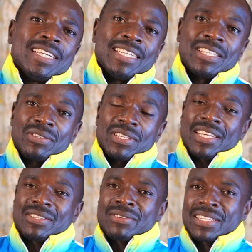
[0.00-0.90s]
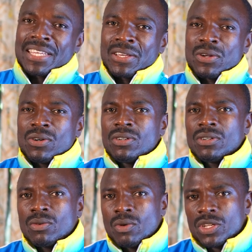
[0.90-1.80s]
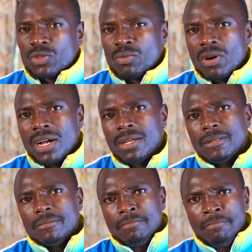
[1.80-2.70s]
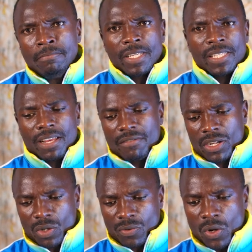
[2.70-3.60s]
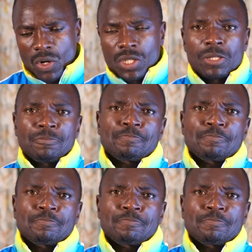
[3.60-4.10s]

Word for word: This is Roger Svanzagiro, once more, a servant of God